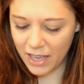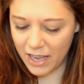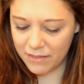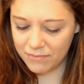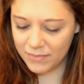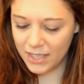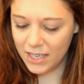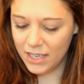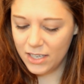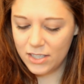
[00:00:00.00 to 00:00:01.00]

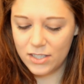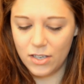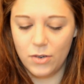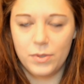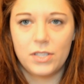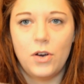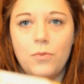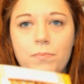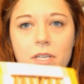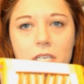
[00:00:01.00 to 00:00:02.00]
Okay, so it's
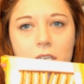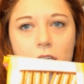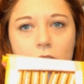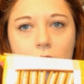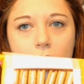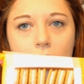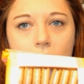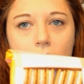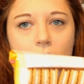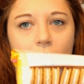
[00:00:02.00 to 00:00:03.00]
open.
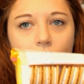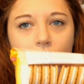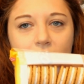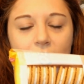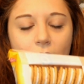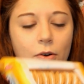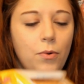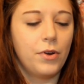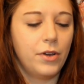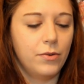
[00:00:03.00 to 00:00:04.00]
We see our
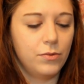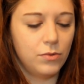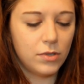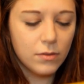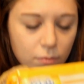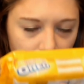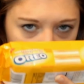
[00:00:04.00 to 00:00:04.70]
Oreos.